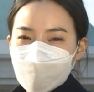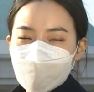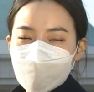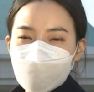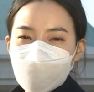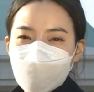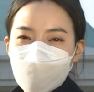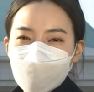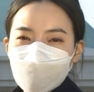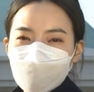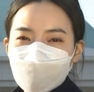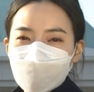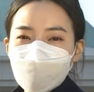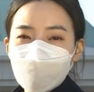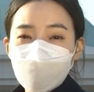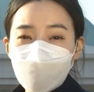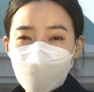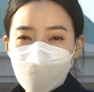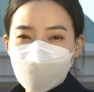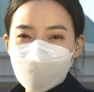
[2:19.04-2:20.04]
are being held
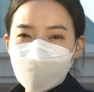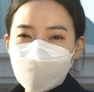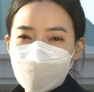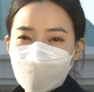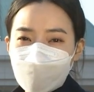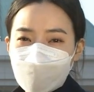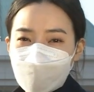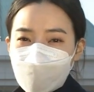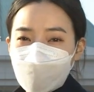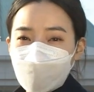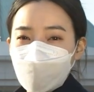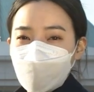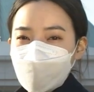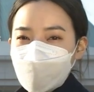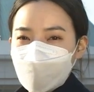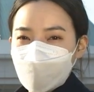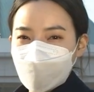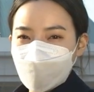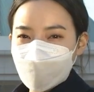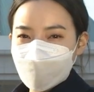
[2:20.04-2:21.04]
1 year before
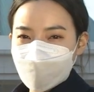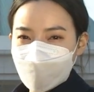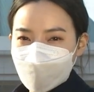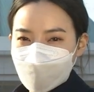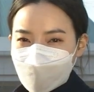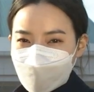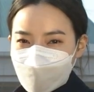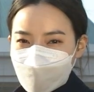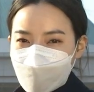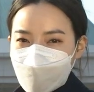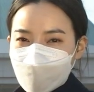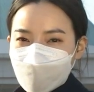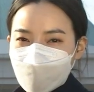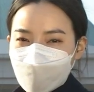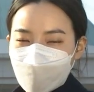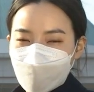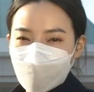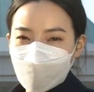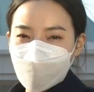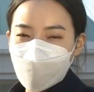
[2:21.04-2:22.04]
the presidential
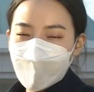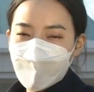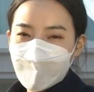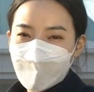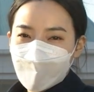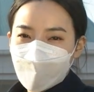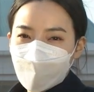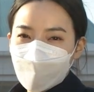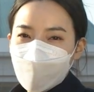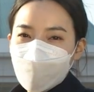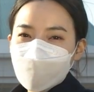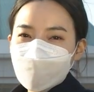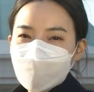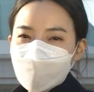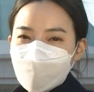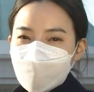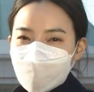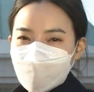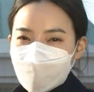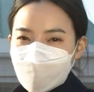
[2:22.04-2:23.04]
election, raising
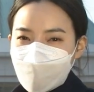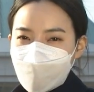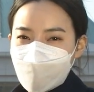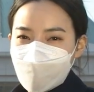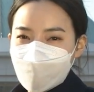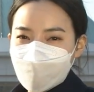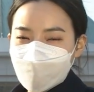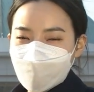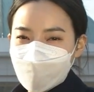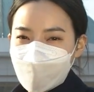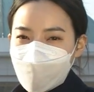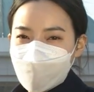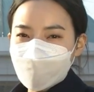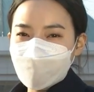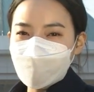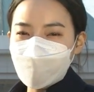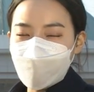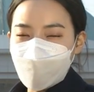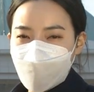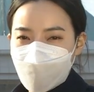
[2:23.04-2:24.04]
the stakes as
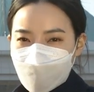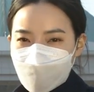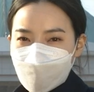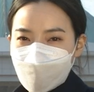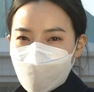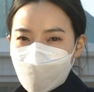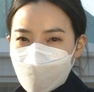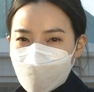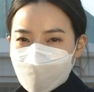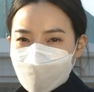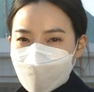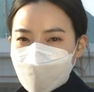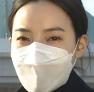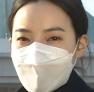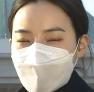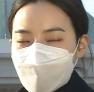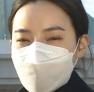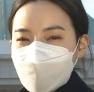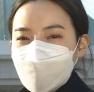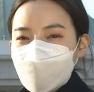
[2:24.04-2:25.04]
the outcomes
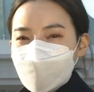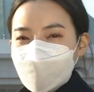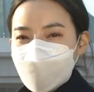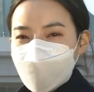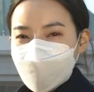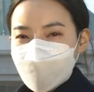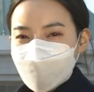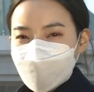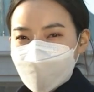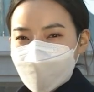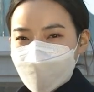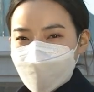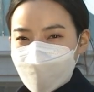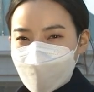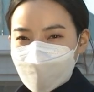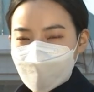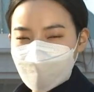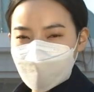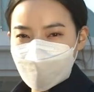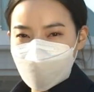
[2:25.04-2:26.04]
could potentially
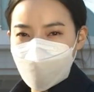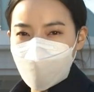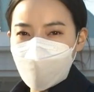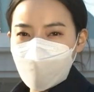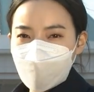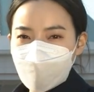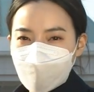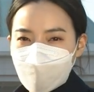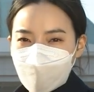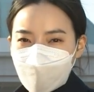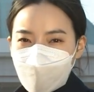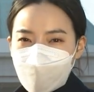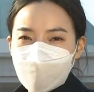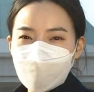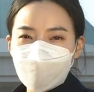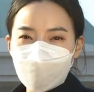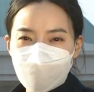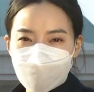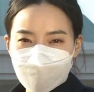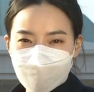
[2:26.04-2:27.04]
set the tone for the
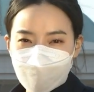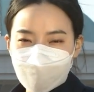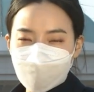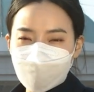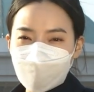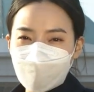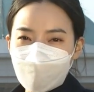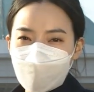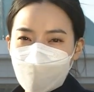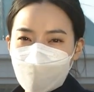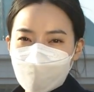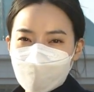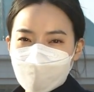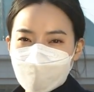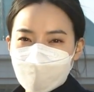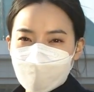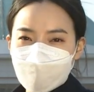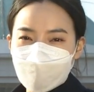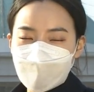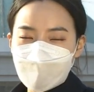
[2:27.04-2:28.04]
presidential
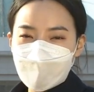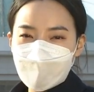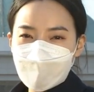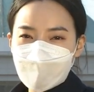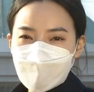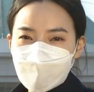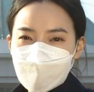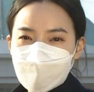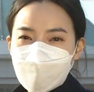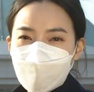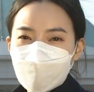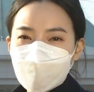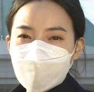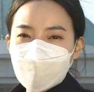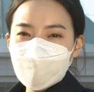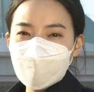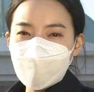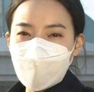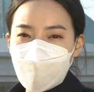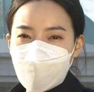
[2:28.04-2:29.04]
race. Lee Kyung-eun,